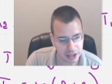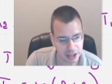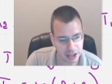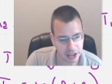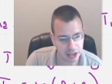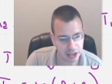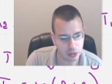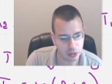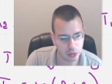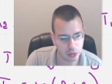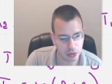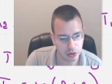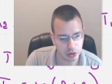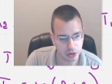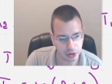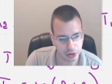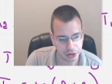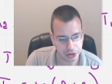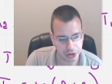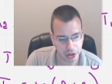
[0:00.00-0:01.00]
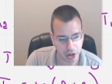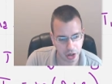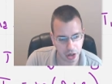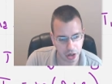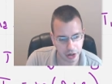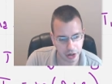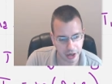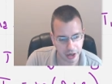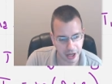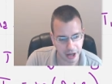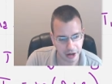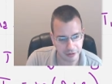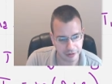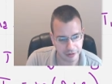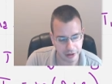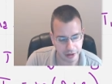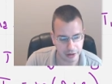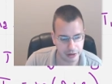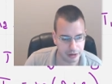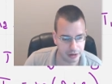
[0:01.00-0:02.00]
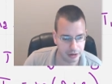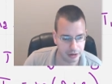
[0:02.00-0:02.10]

equals r alpha.